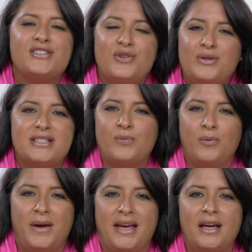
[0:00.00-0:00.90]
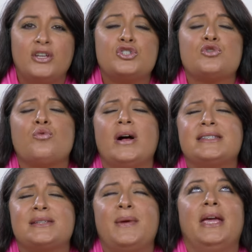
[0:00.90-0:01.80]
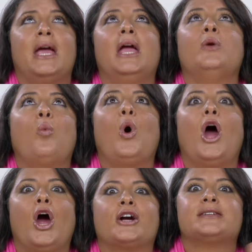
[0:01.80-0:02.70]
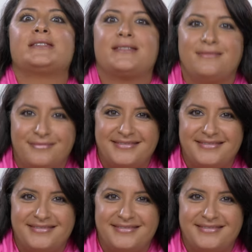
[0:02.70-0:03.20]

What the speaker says: students will be. Trust me, it works.